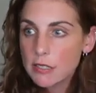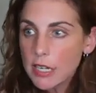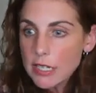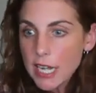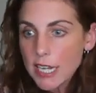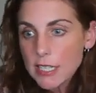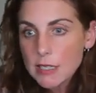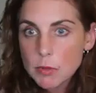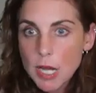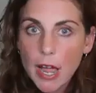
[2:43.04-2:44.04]
it takes
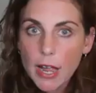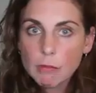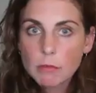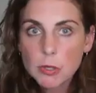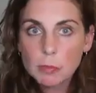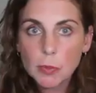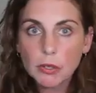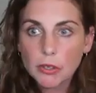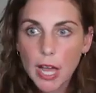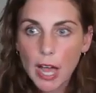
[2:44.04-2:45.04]
some time to
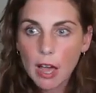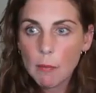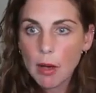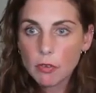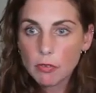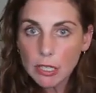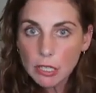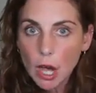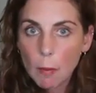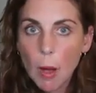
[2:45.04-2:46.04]
build that amount of
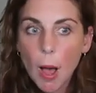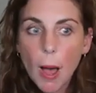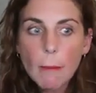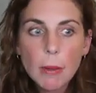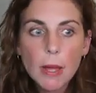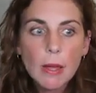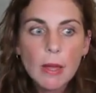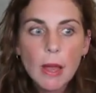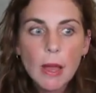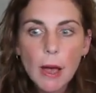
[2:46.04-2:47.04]
income up.
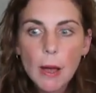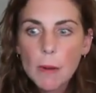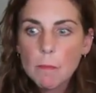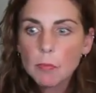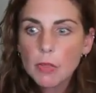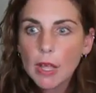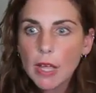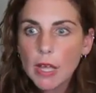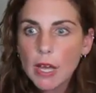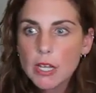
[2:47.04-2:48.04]

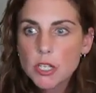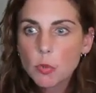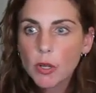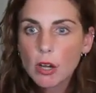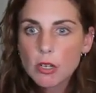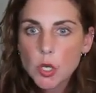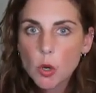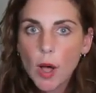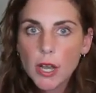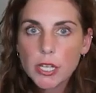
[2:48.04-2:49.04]
And we also
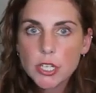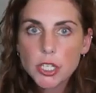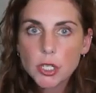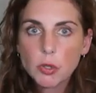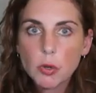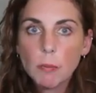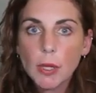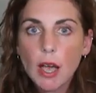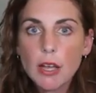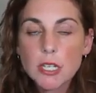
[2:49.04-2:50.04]
wanted to
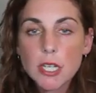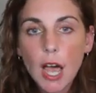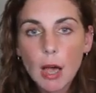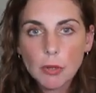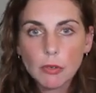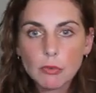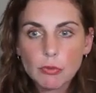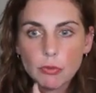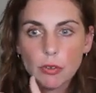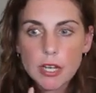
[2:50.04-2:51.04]
be on top.
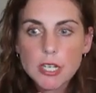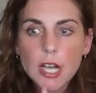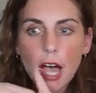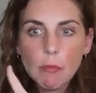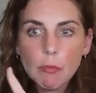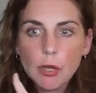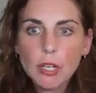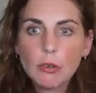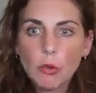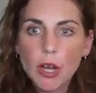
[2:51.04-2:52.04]
We
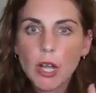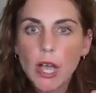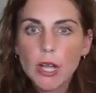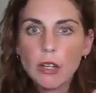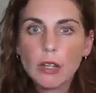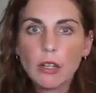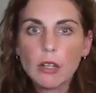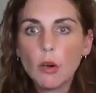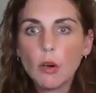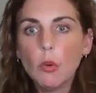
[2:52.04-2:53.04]
didn't want to kind
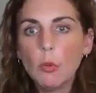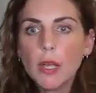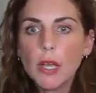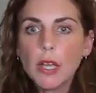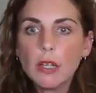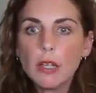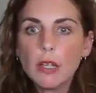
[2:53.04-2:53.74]
of, we can,